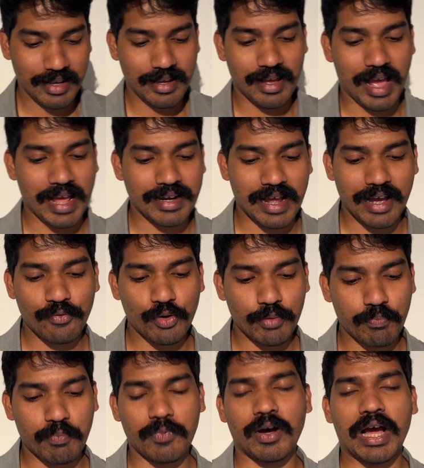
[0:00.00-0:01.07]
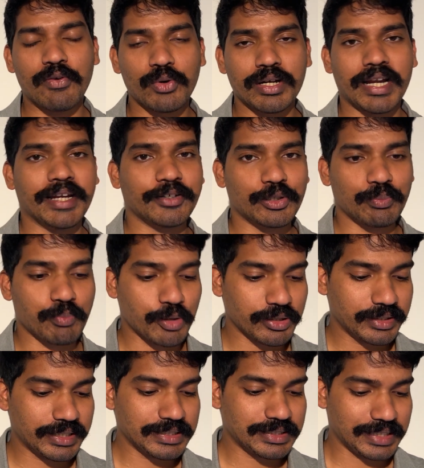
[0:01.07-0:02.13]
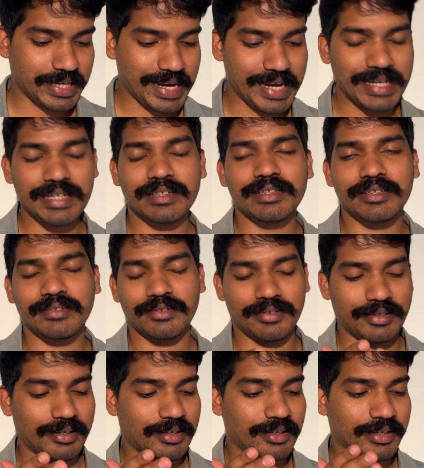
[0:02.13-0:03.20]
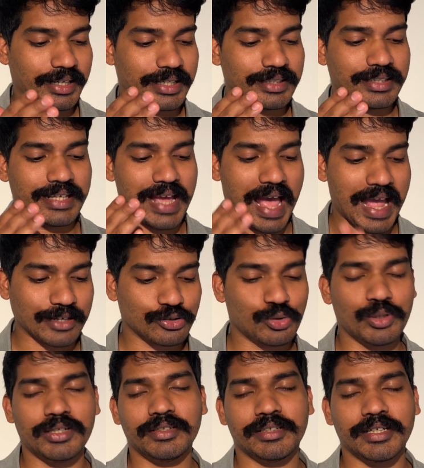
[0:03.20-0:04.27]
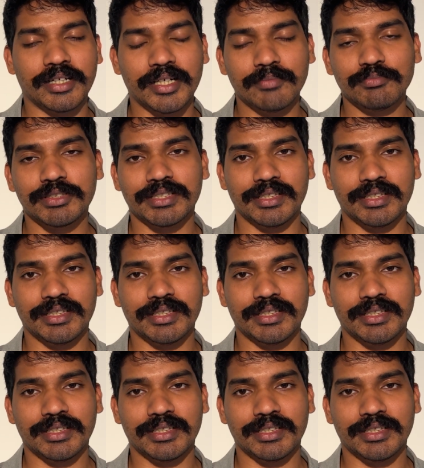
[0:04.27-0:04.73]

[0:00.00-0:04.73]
and I would like to put this in the actual terms,